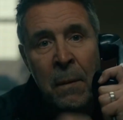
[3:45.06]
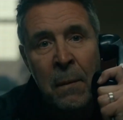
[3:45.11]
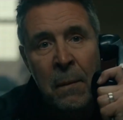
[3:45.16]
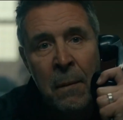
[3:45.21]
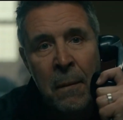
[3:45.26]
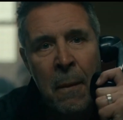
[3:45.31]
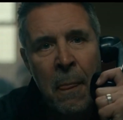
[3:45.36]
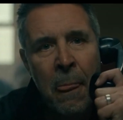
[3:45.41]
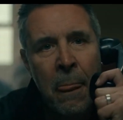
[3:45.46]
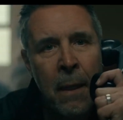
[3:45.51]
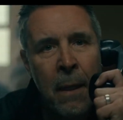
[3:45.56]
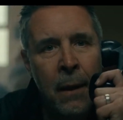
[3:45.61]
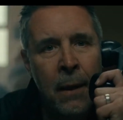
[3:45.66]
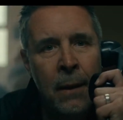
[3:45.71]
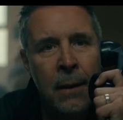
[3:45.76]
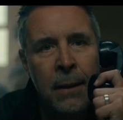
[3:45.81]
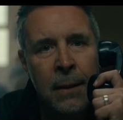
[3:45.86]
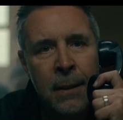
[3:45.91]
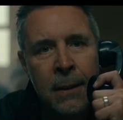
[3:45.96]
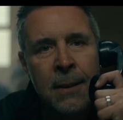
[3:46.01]
of his
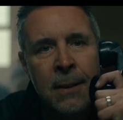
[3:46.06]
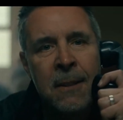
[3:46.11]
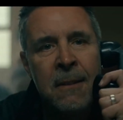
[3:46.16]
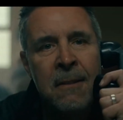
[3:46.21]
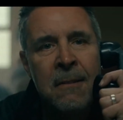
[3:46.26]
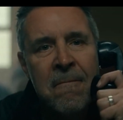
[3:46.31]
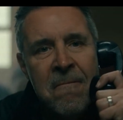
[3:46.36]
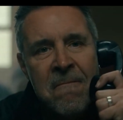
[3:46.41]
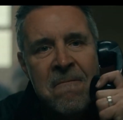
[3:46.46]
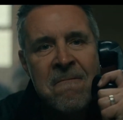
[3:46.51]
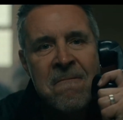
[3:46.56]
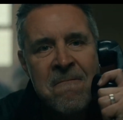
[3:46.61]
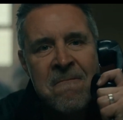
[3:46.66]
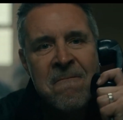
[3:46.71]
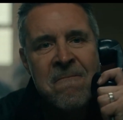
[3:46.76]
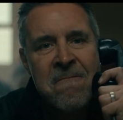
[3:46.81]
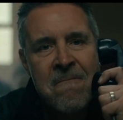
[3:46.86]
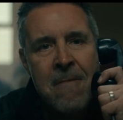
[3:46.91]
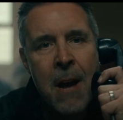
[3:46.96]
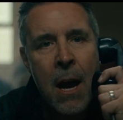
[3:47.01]
presumed son, and
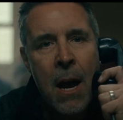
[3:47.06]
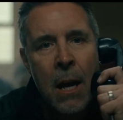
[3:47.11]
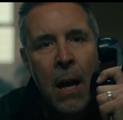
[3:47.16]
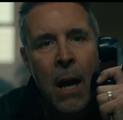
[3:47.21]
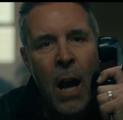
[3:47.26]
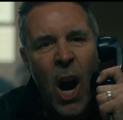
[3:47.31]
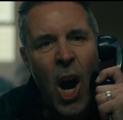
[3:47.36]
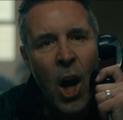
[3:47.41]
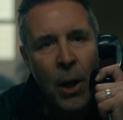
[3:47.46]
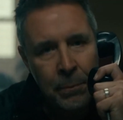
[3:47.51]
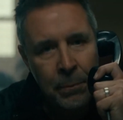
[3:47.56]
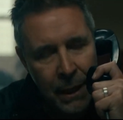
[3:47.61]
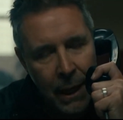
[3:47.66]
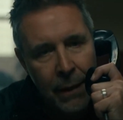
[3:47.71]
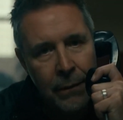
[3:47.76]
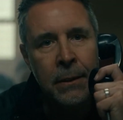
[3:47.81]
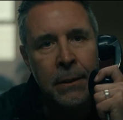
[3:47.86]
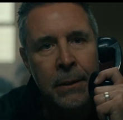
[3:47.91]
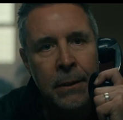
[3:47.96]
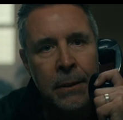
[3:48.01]
he lived with a wife who
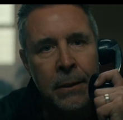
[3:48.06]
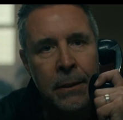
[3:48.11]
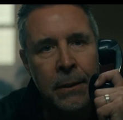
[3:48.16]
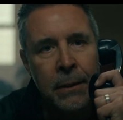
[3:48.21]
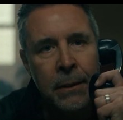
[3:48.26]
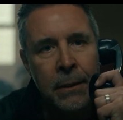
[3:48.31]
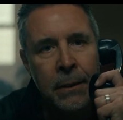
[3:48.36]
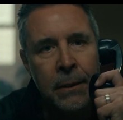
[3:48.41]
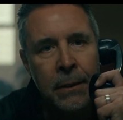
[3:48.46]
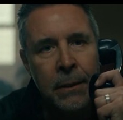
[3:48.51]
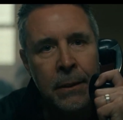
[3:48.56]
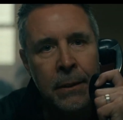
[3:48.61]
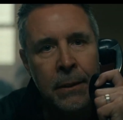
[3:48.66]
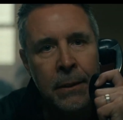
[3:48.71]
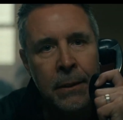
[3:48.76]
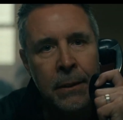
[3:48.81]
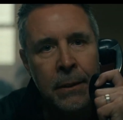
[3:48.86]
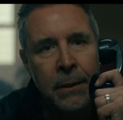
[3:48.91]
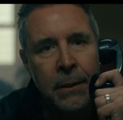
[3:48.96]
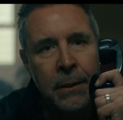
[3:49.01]
secretly pursued
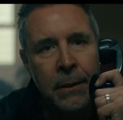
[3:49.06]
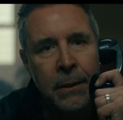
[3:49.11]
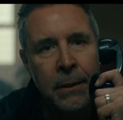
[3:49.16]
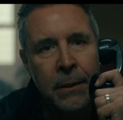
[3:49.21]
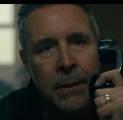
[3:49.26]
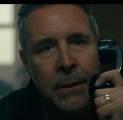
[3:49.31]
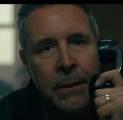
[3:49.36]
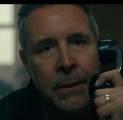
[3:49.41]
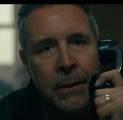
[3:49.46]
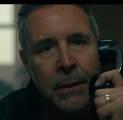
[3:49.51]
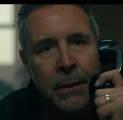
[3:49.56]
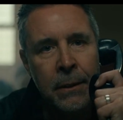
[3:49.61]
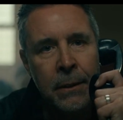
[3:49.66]
his best friend.